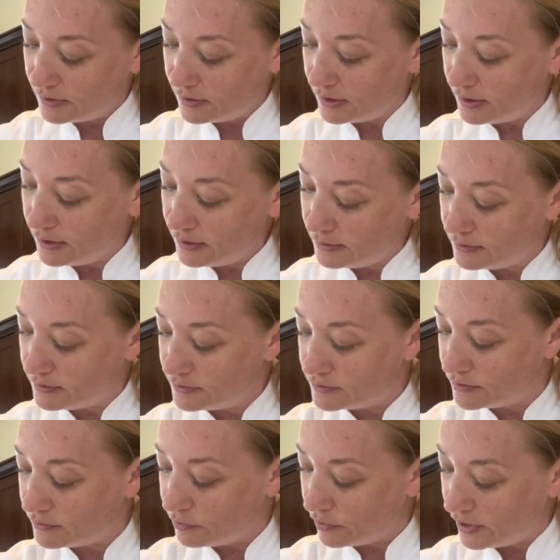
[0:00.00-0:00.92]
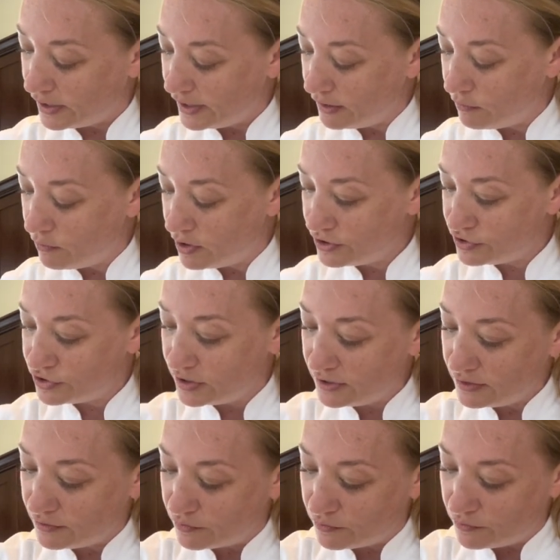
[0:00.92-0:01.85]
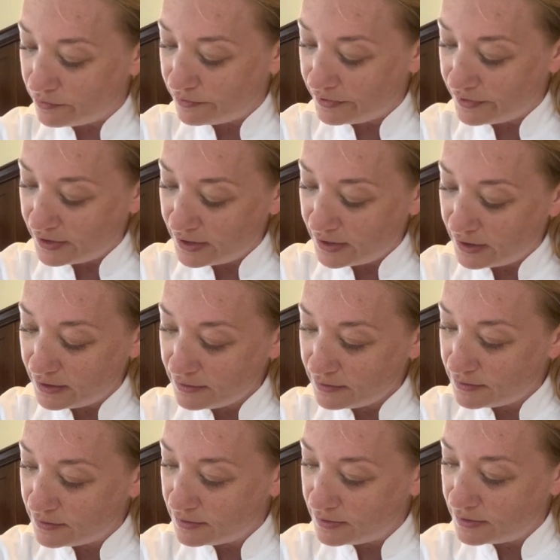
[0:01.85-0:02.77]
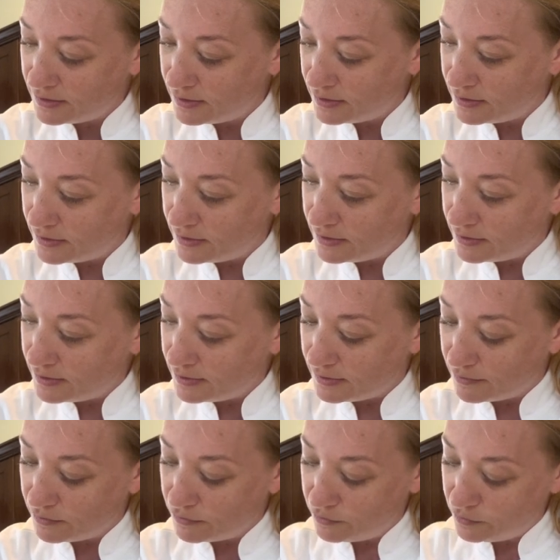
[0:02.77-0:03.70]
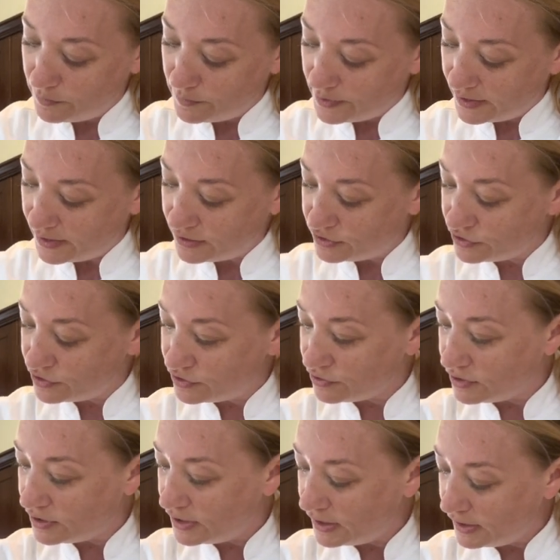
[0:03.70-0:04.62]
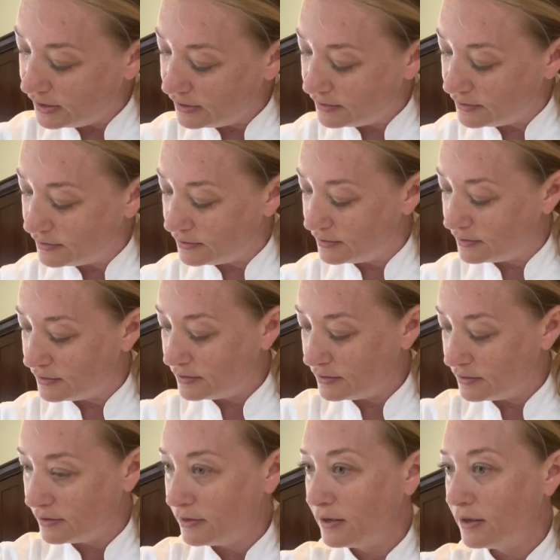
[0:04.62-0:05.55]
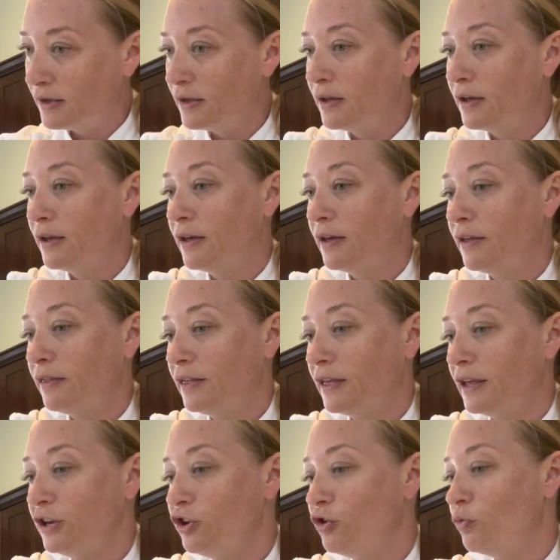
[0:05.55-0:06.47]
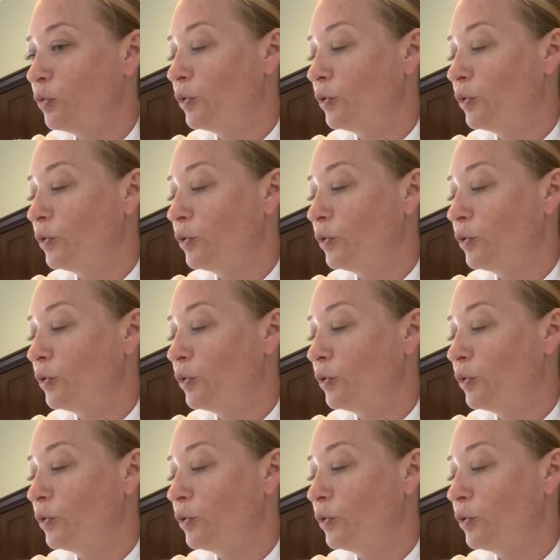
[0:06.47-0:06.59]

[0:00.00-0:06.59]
Okay, so we're egg washing the whole thing, the whole pastry. Then you